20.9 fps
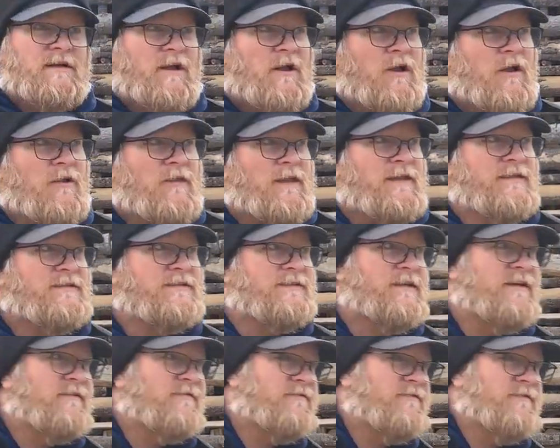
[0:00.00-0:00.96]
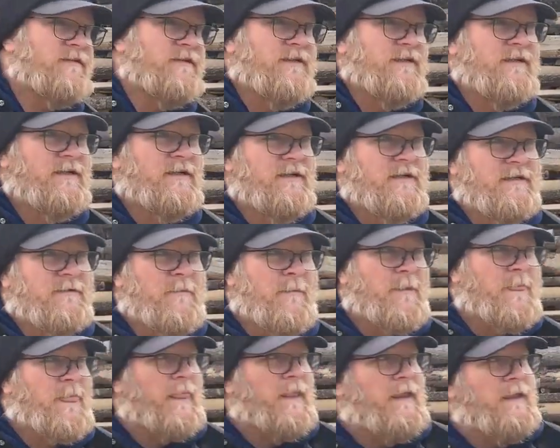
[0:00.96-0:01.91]
all that stuff.
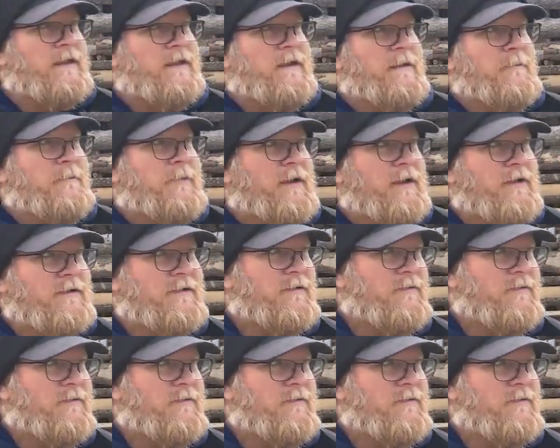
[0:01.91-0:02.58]
But